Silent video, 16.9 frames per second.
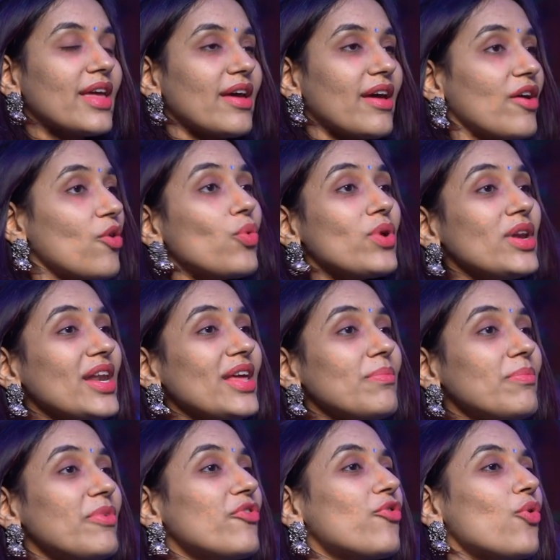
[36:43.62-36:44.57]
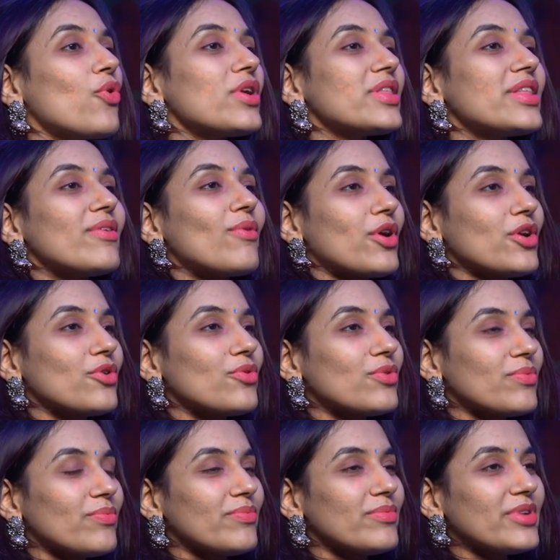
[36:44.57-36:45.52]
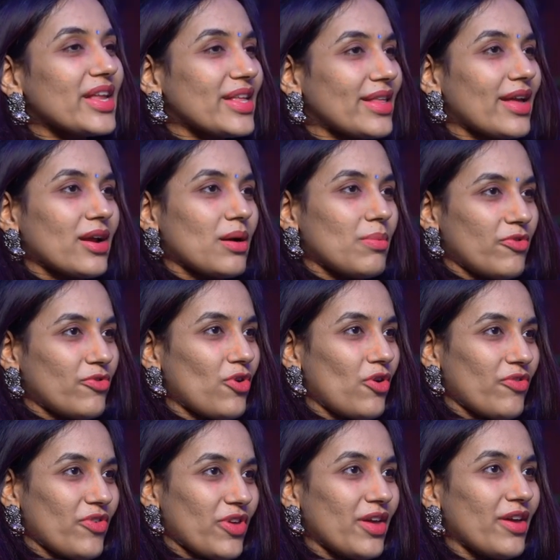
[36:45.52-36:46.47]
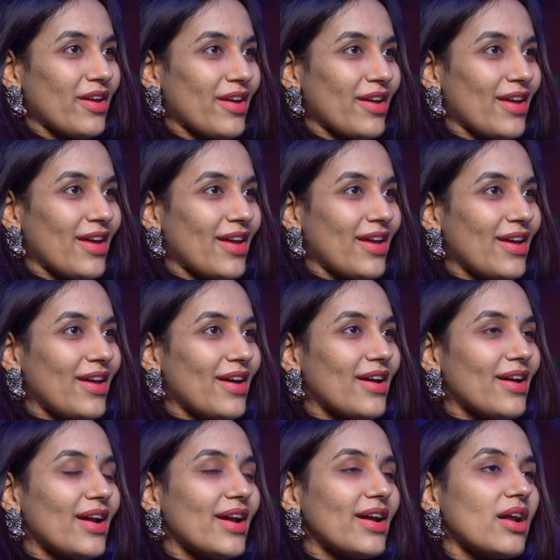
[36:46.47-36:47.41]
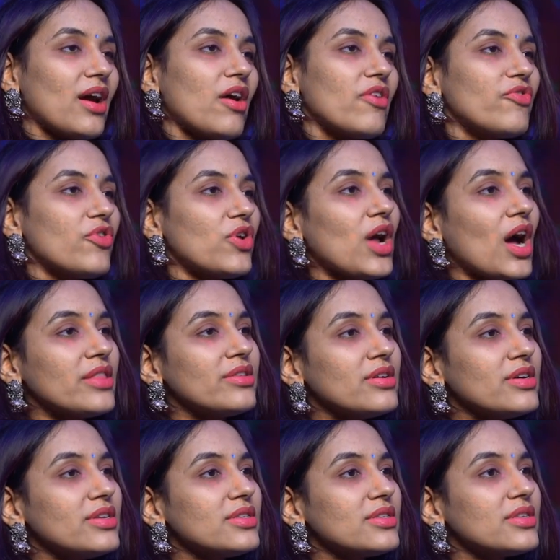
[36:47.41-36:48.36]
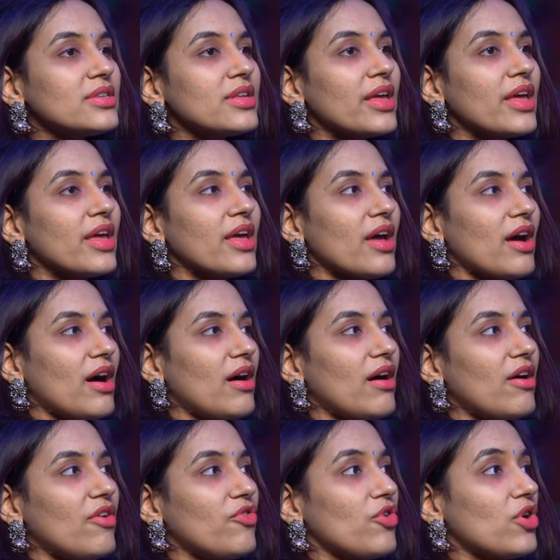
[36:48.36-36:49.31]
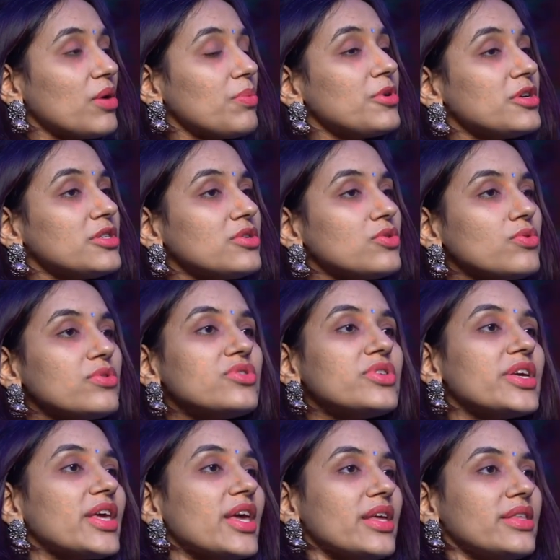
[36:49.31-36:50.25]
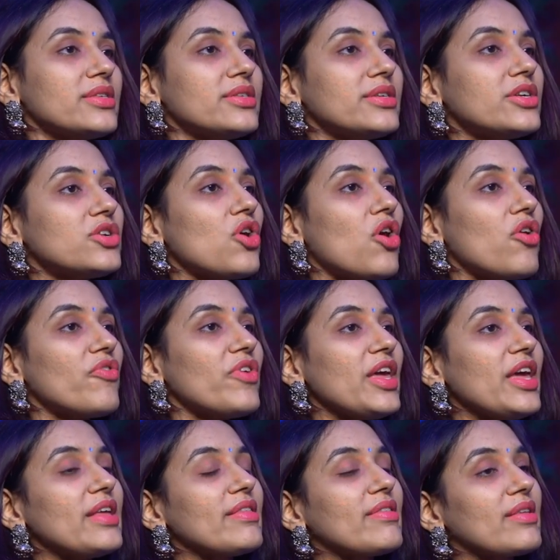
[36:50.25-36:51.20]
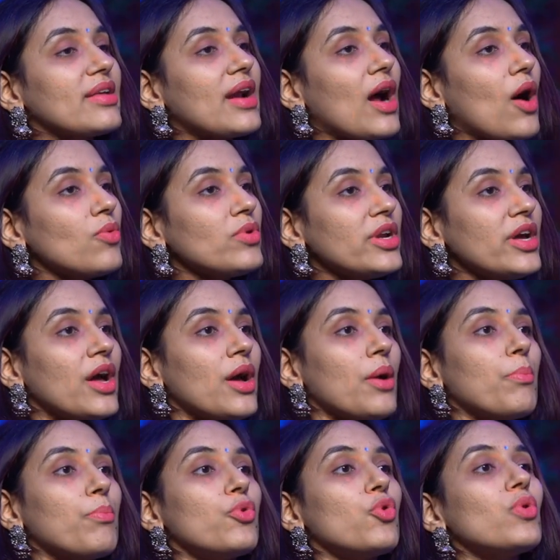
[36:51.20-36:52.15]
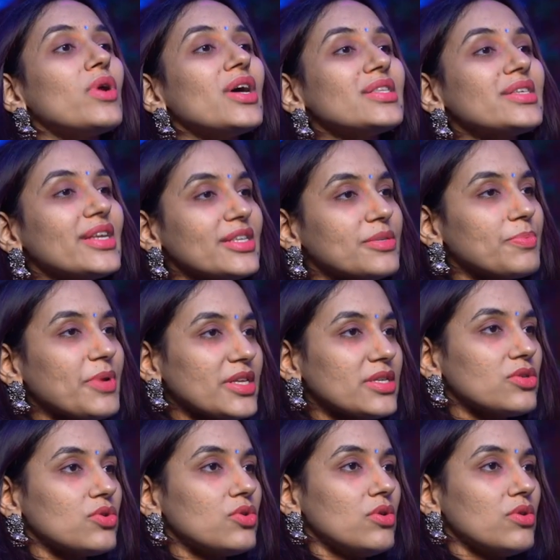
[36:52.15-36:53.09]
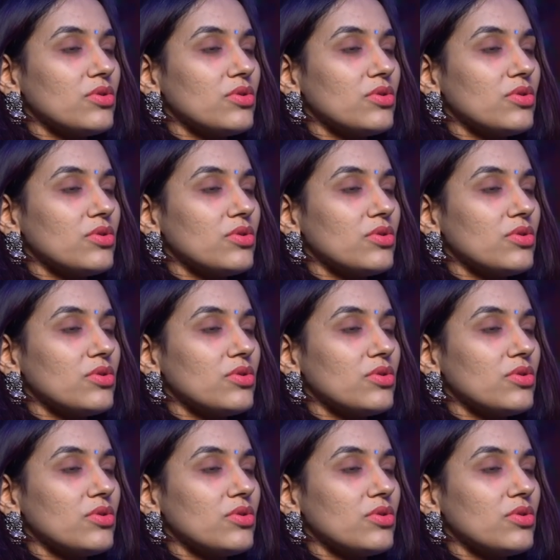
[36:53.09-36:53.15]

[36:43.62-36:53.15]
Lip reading: only before they want to drink their cup of coffee, right? For others, for a person who's drinking instant coffee, it's ground, brewed as an espresso.